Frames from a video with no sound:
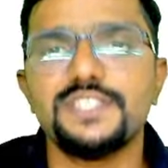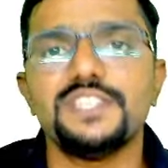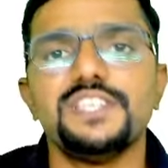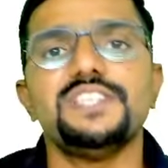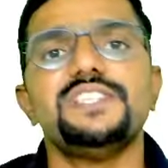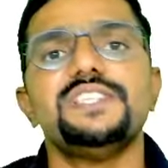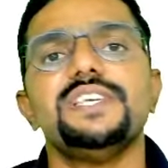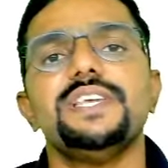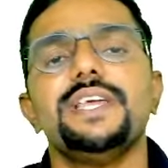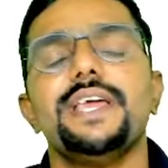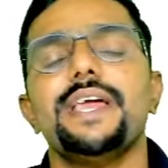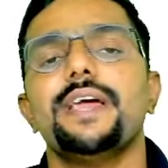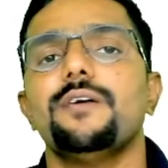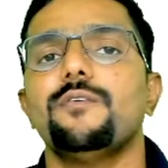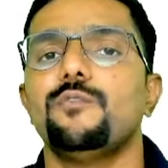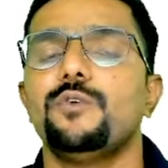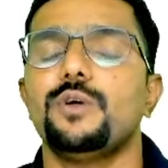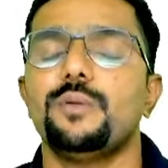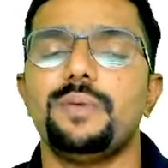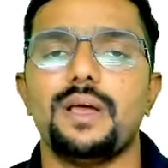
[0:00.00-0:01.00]

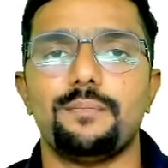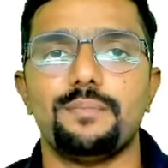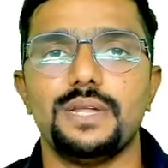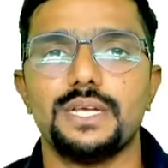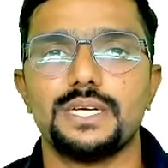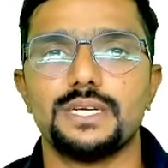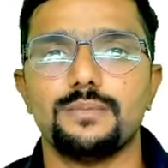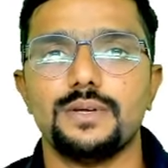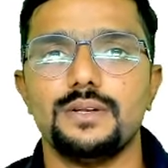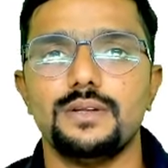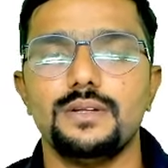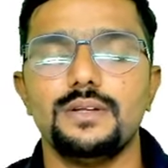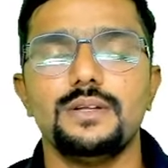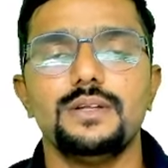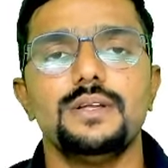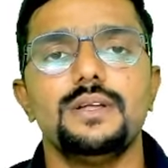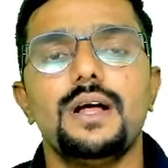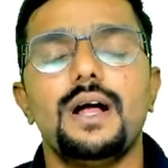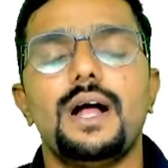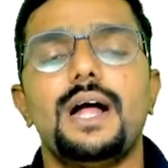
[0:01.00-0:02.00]
CCA would be applicable.
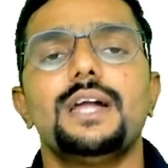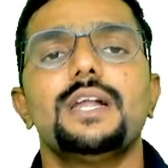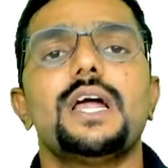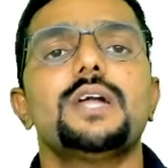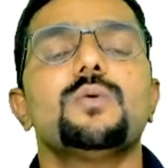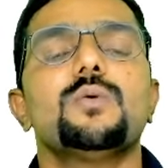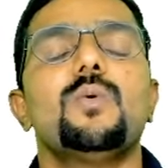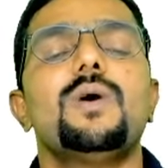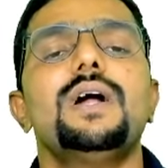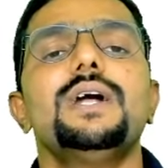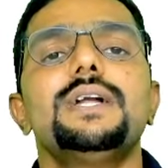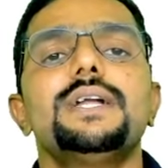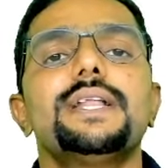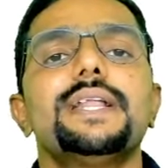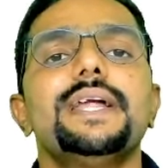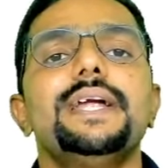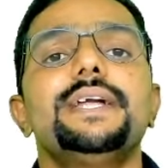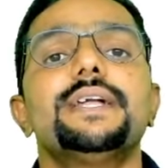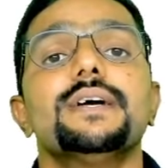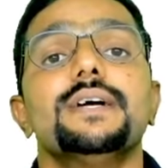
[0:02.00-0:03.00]
And at what
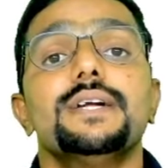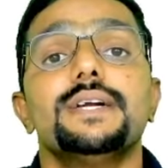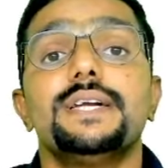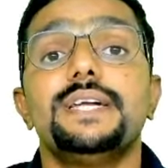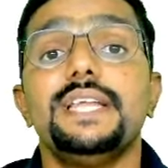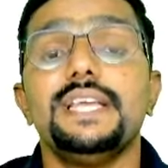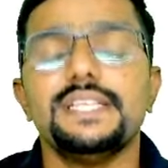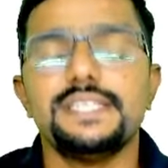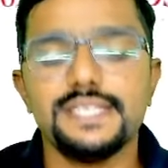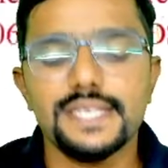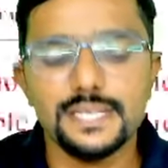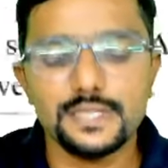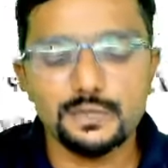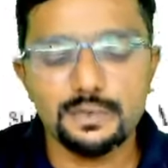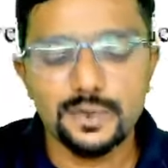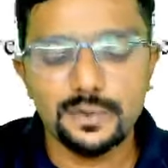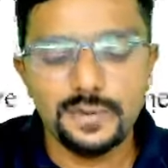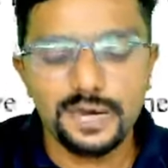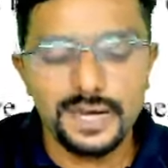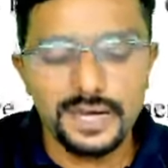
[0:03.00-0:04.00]
rate TCS
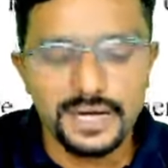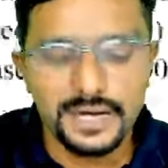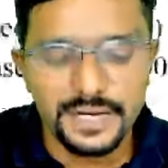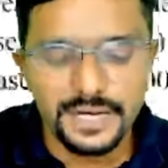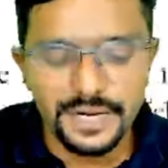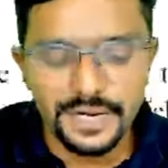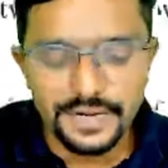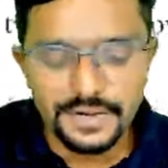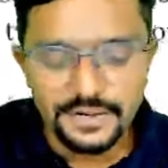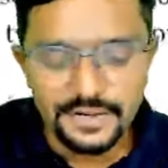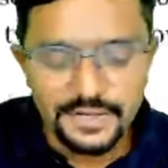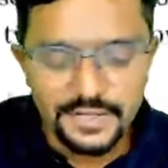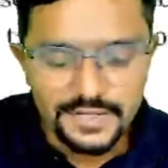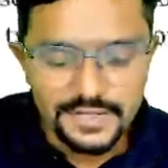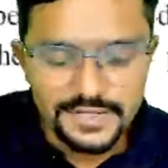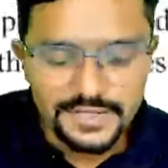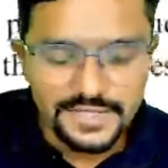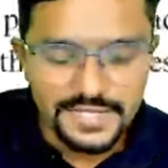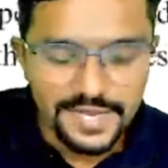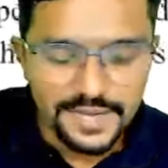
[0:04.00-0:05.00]
would be collected?
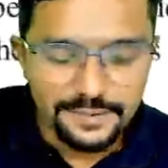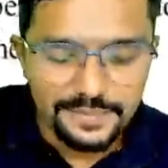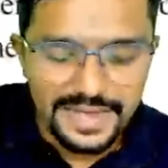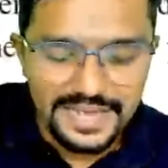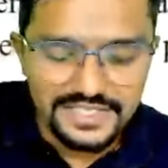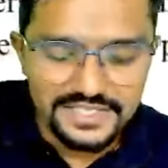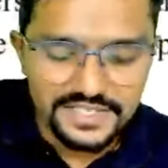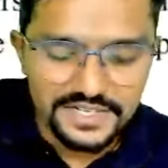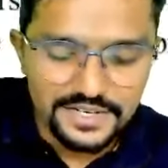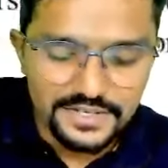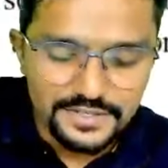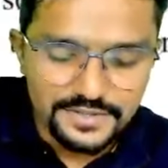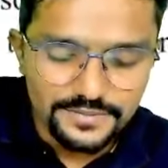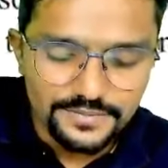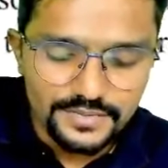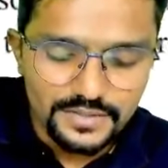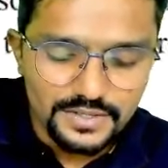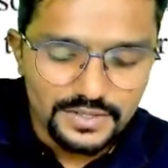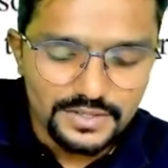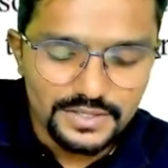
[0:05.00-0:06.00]
Same as here.
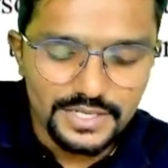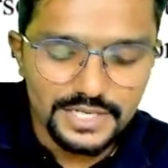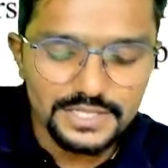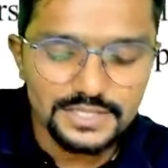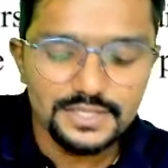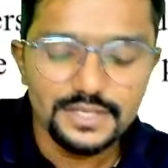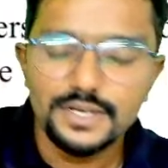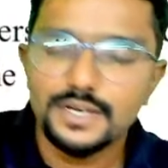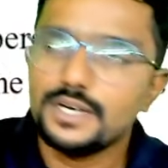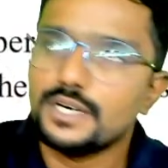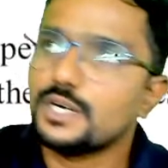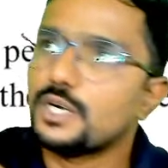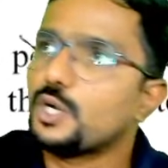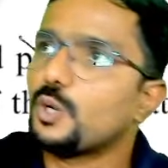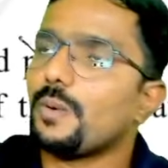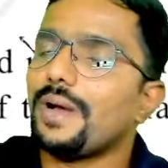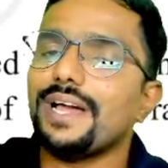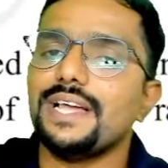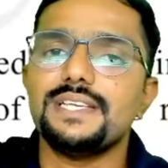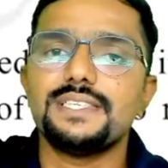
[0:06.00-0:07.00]
That is
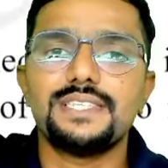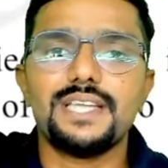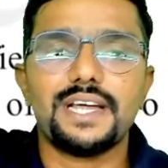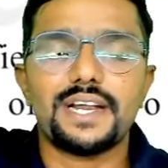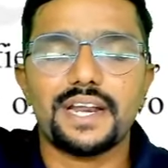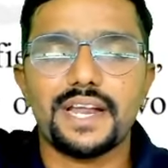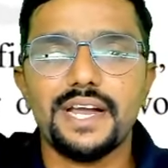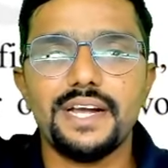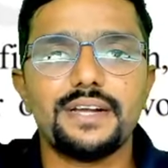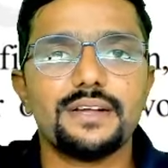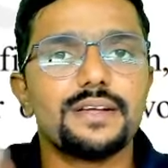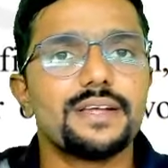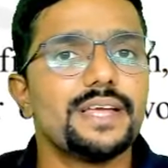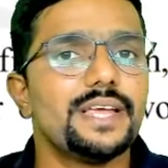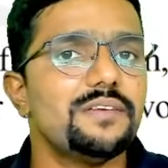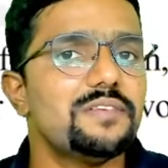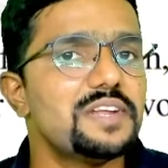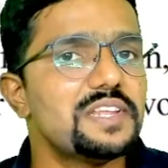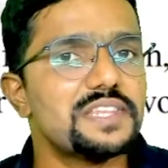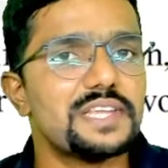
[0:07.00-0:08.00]
twice the rate
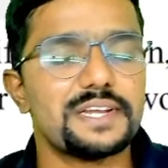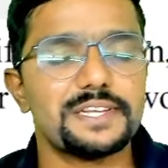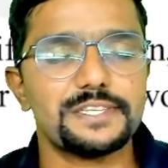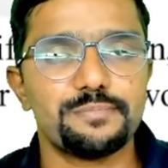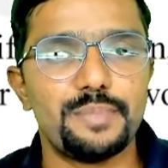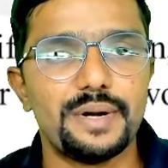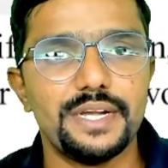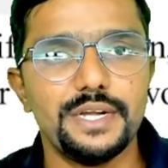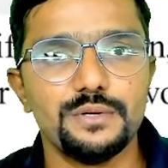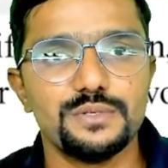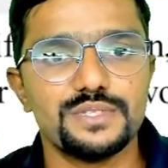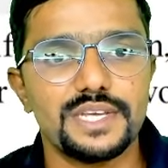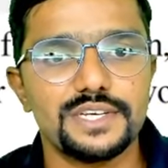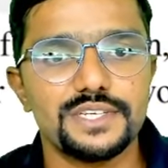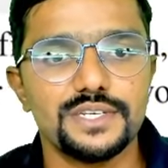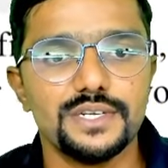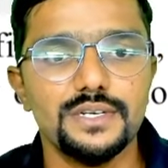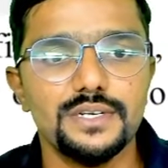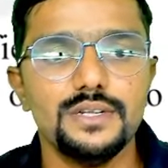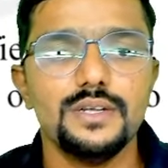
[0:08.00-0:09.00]
given in the respective
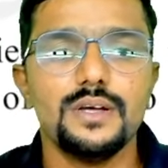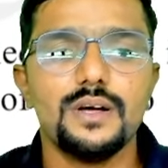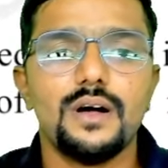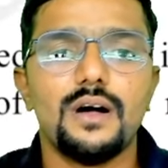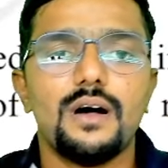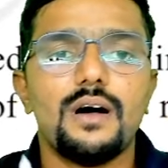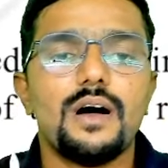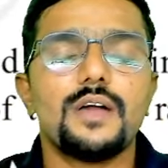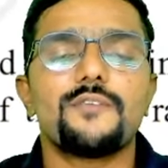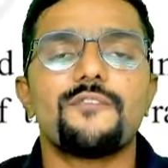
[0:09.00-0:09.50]
section or